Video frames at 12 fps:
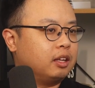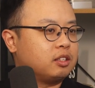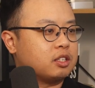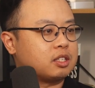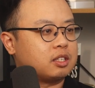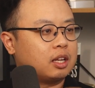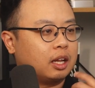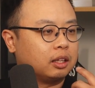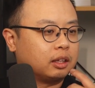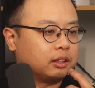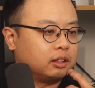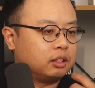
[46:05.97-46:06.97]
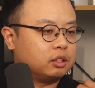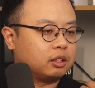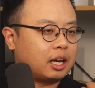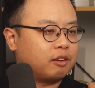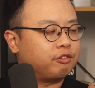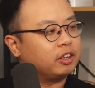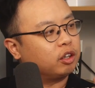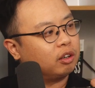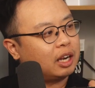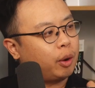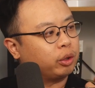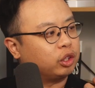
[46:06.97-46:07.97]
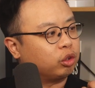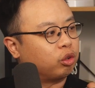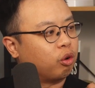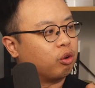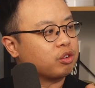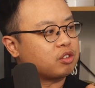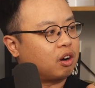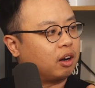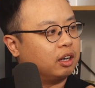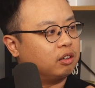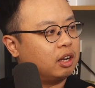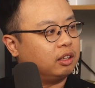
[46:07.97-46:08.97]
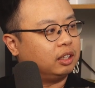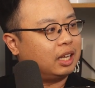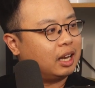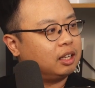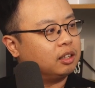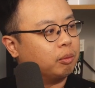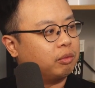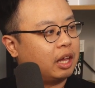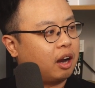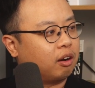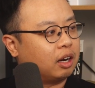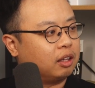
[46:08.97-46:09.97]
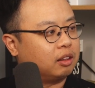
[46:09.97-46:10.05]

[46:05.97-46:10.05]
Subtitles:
Just kind of figuring out what their goals are and getting them there.